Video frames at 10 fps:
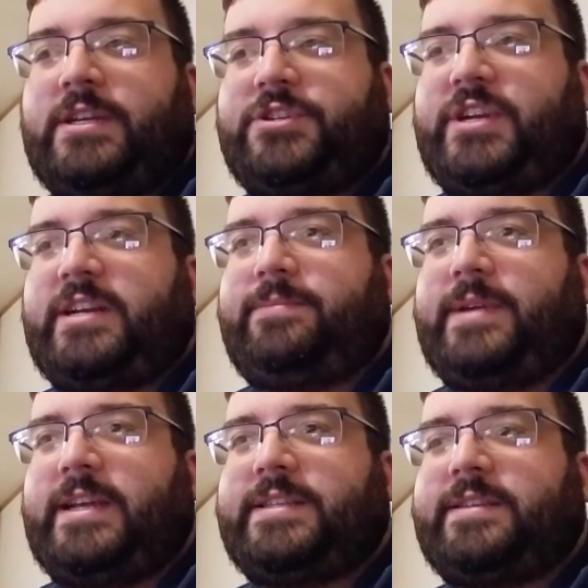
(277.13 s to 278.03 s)
Shayna
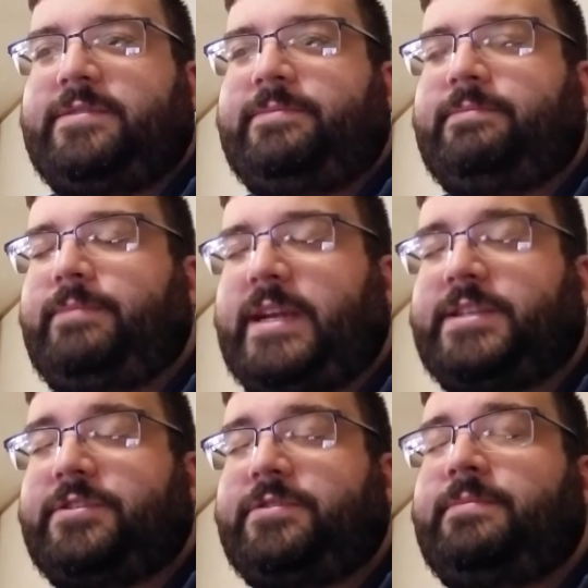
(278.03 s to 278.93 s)

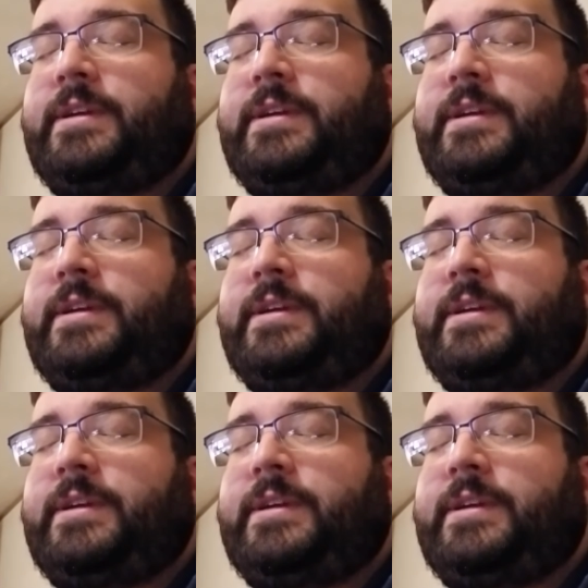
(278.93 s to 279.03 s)
Baszler.